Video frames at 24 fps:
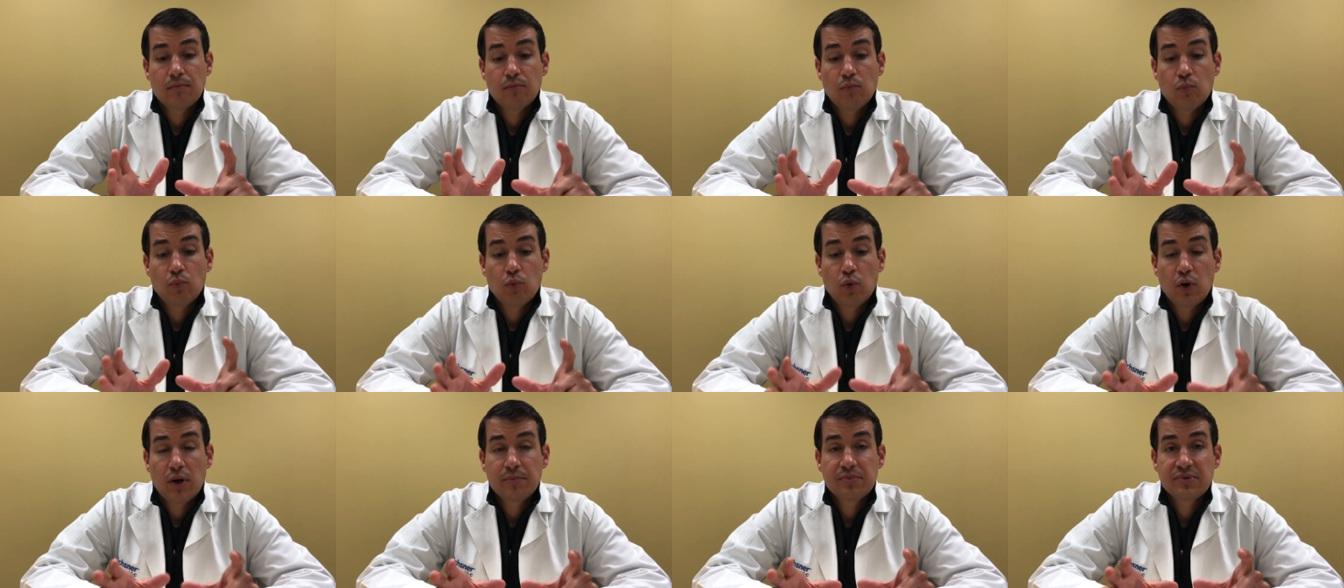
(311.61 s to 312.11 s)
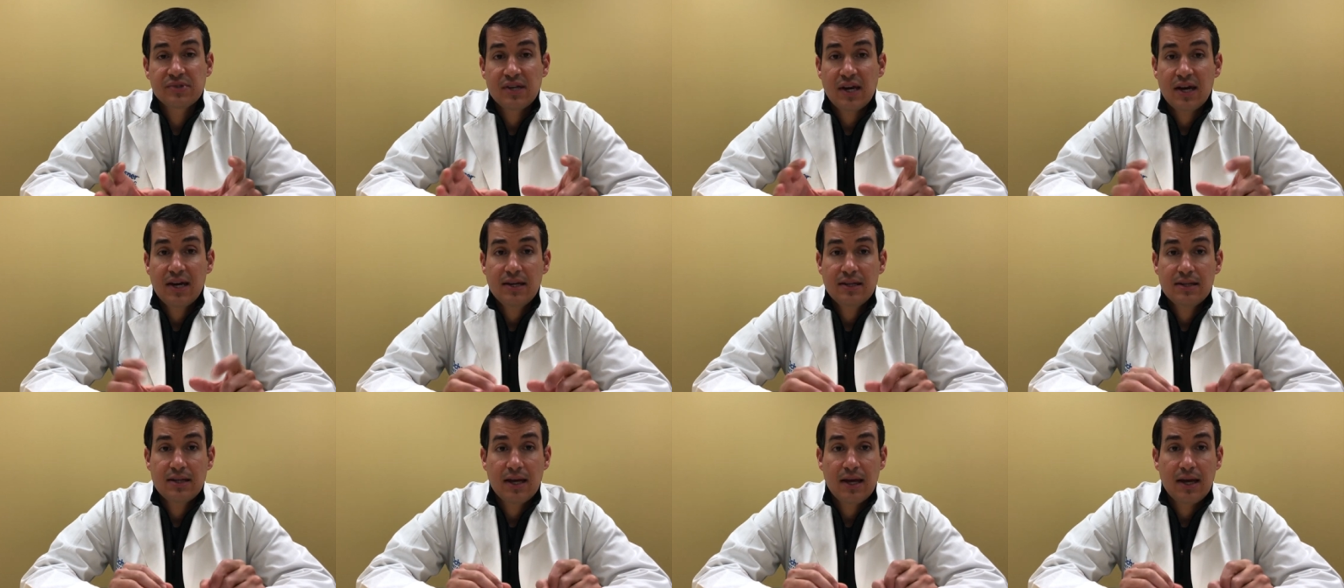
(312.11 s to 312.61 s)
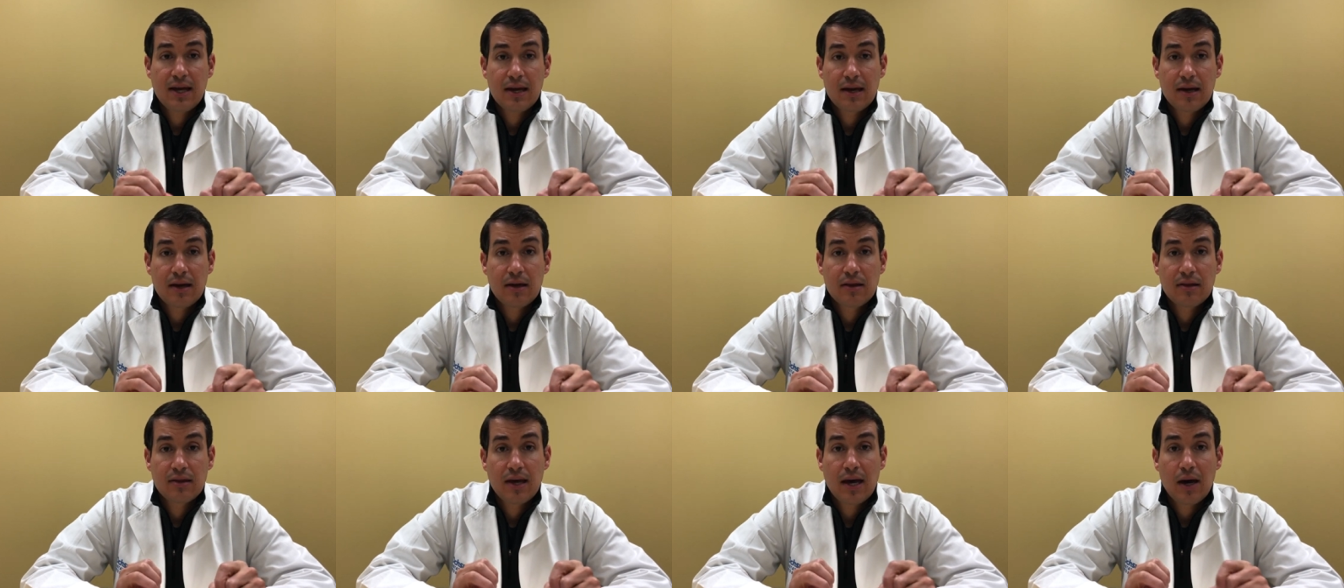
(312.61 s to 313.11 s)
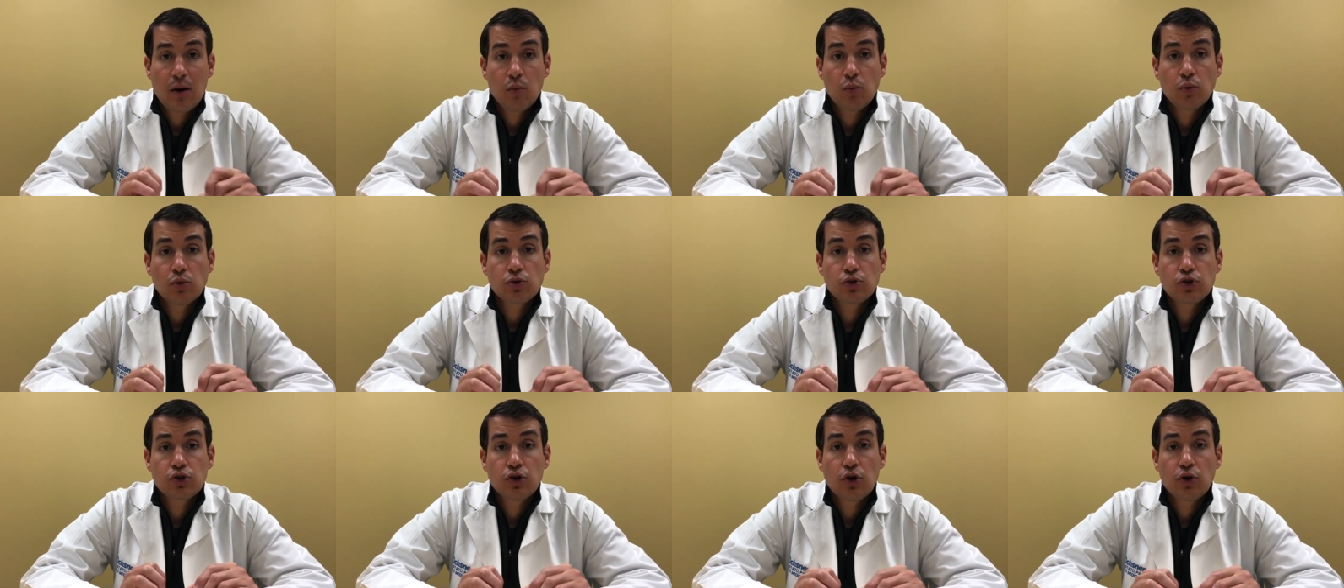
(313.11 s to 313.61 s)
website, and that will
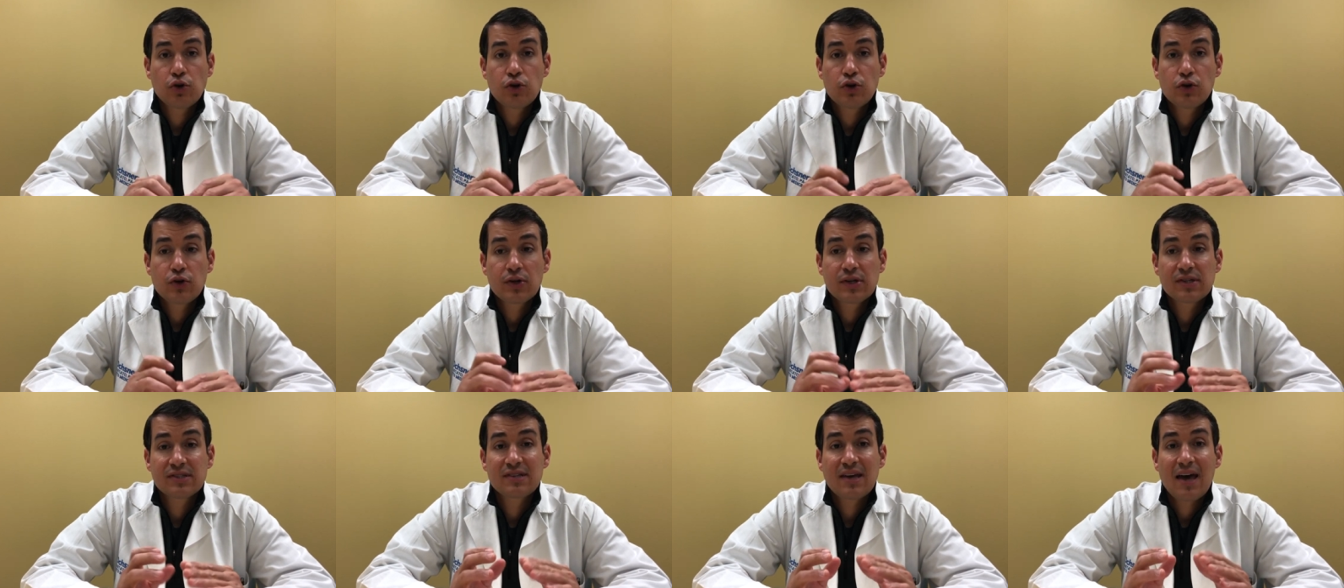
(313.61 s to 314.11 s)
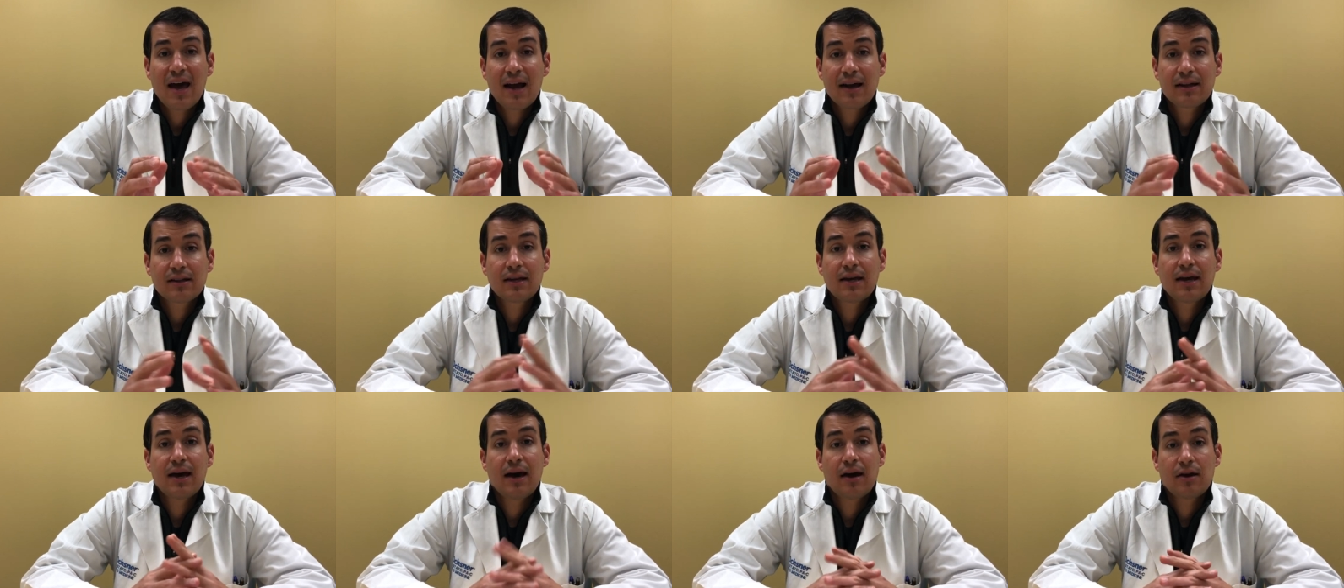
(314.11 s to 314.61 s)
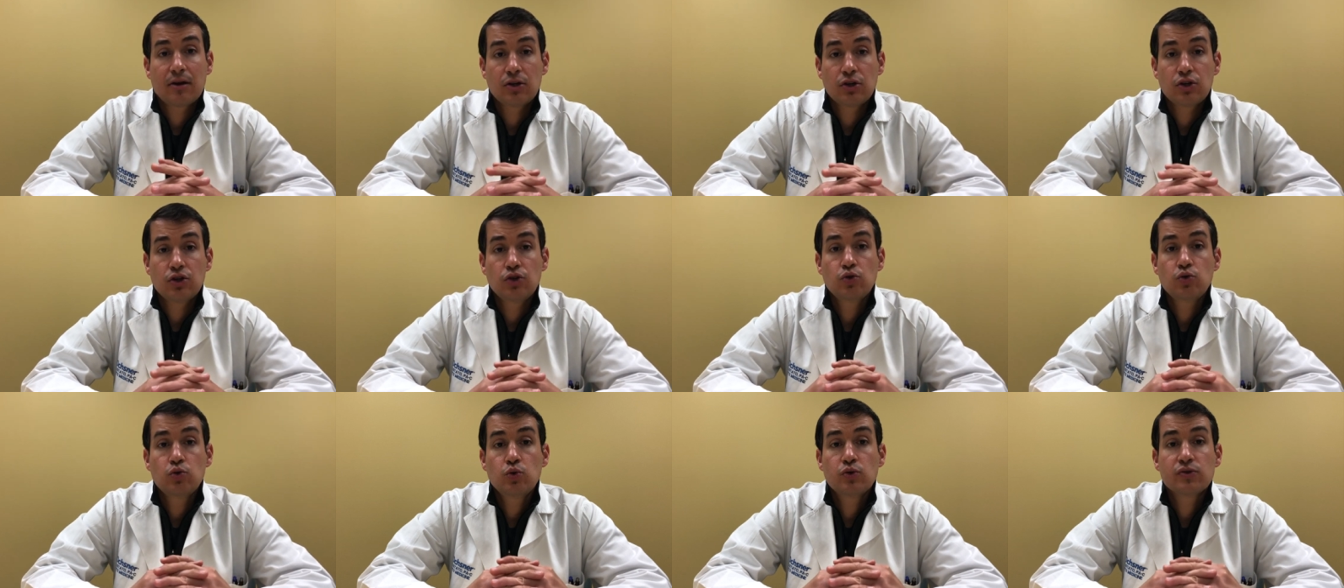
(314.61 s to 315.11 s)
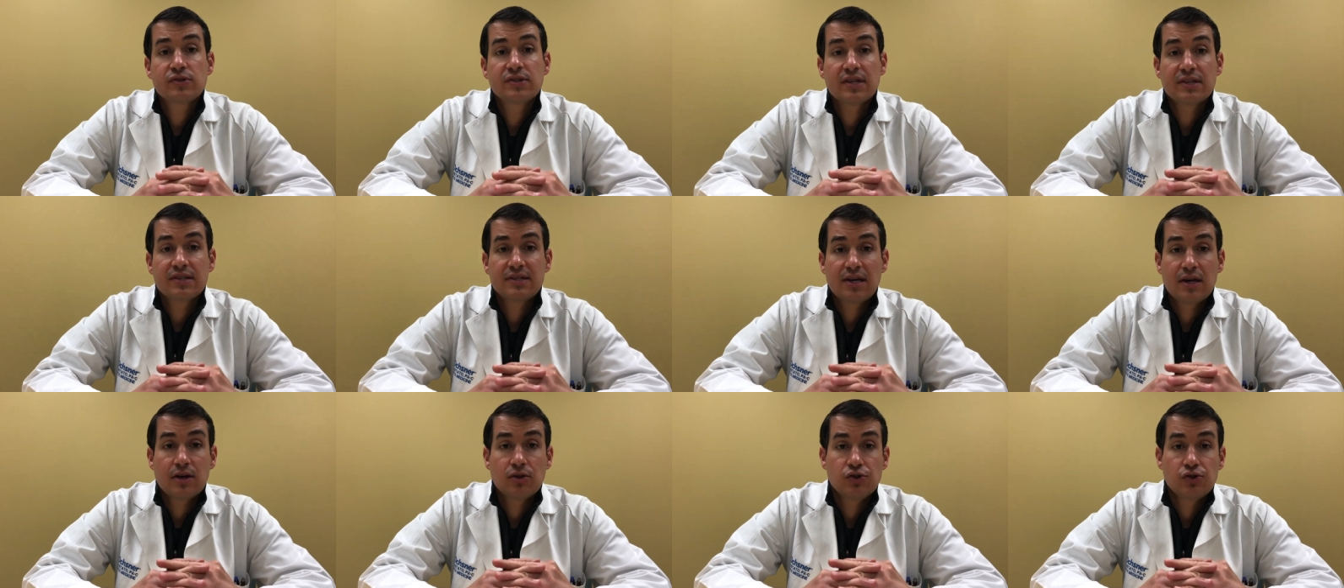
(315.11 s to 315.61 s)
show you exactly how to use the
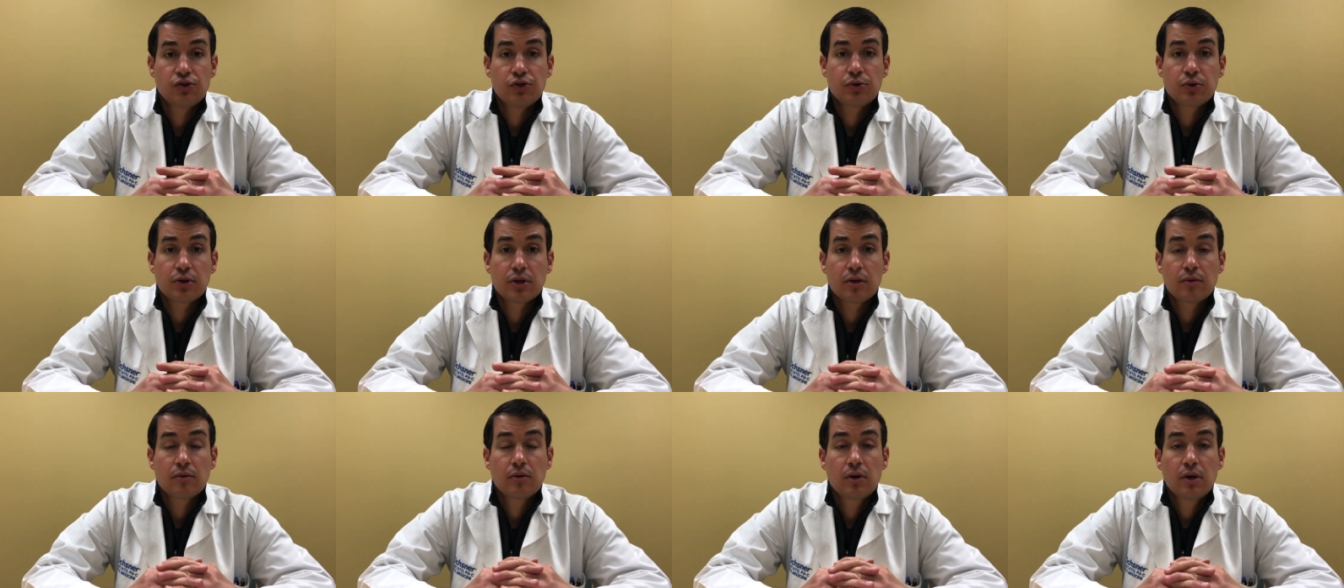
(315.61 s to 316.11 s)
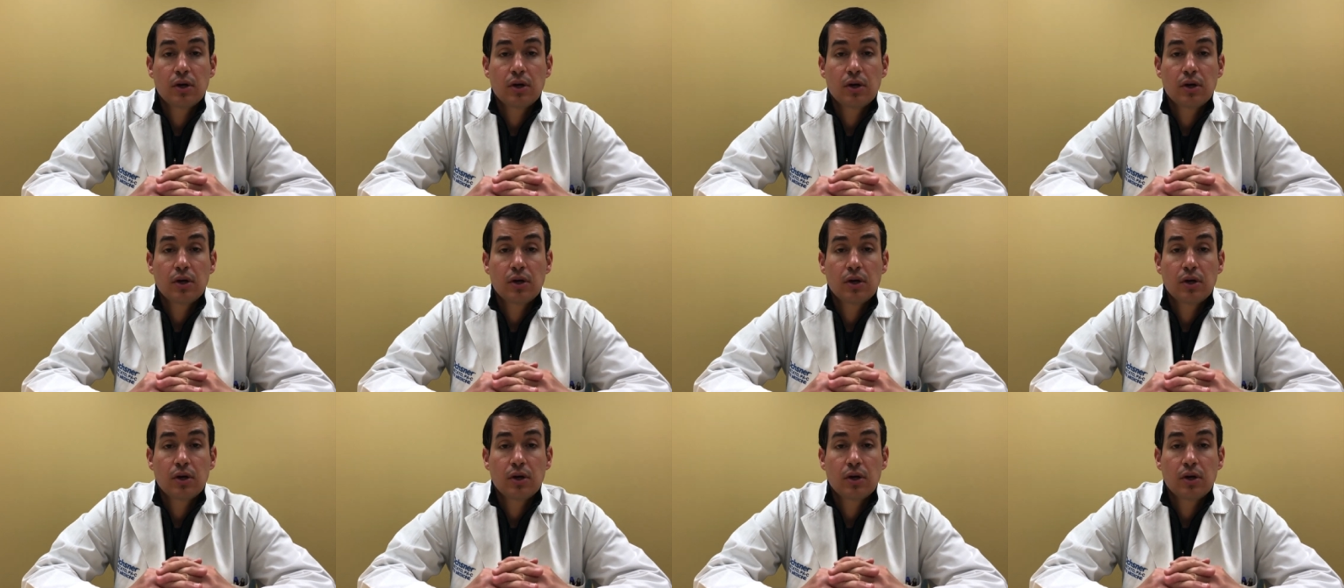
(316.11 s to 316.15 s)
TENS unit.